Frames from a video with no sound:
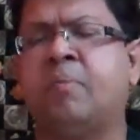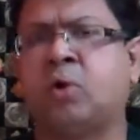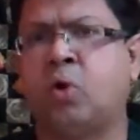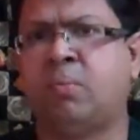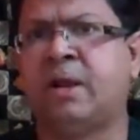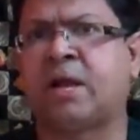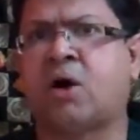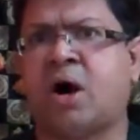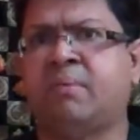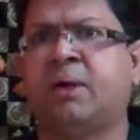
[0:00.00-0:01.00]
global
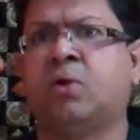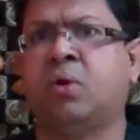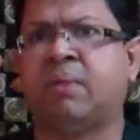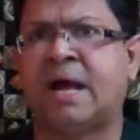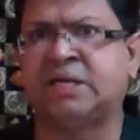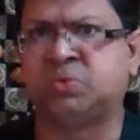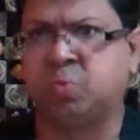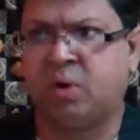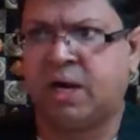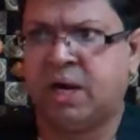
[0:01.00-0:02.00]
economy, globalized
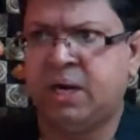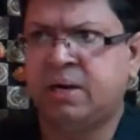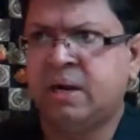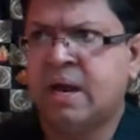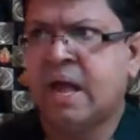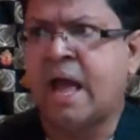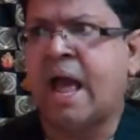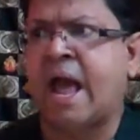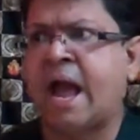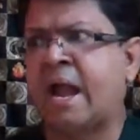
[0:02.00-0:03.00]
world,
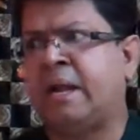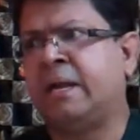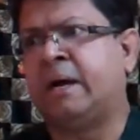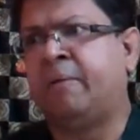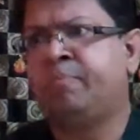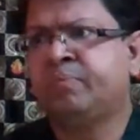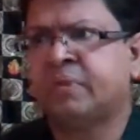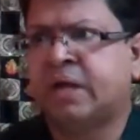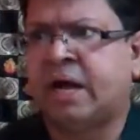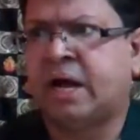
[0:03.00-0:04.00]
and
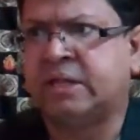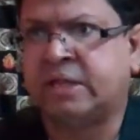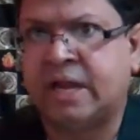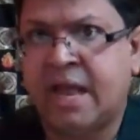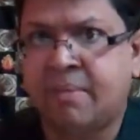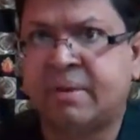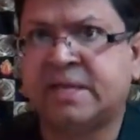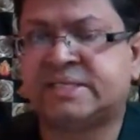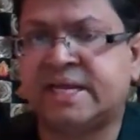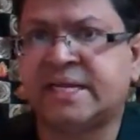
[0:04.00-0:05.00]
the laboring
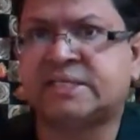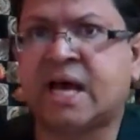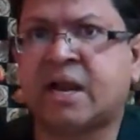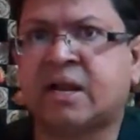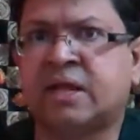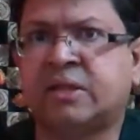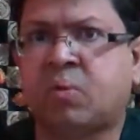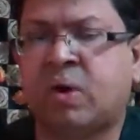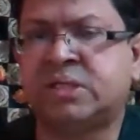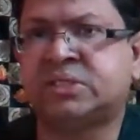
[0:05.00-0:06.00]
states are the
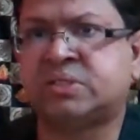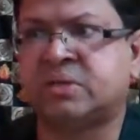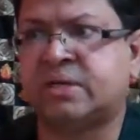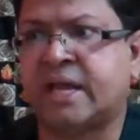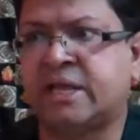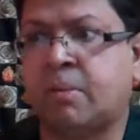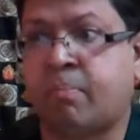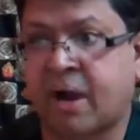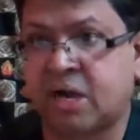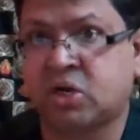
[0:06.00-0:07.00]
ones taking the
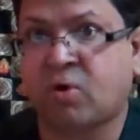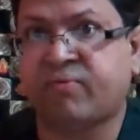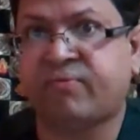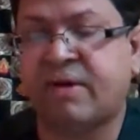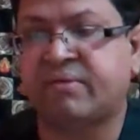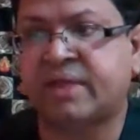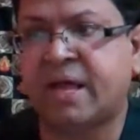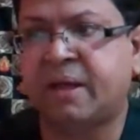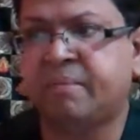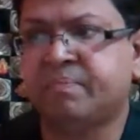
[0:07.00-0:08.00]
brunt of
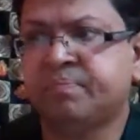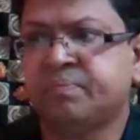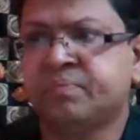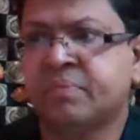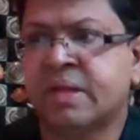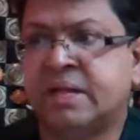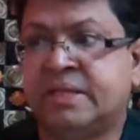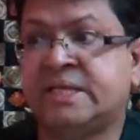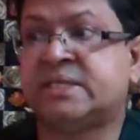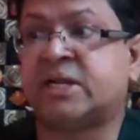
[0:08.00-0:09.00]
everything.
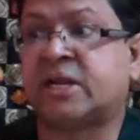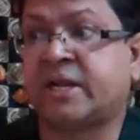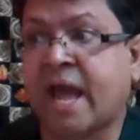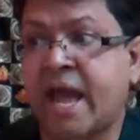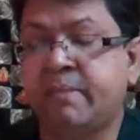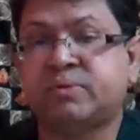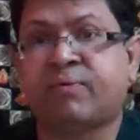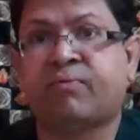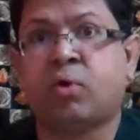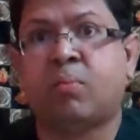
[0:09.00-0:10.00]
These are the times
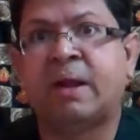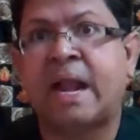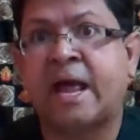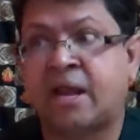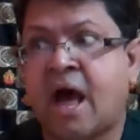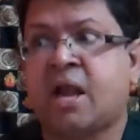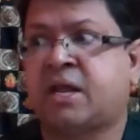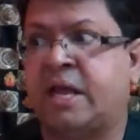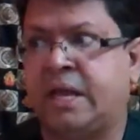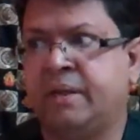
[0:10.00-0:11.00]
of global
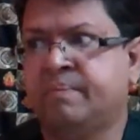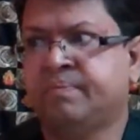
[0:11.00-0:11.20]
anarchy,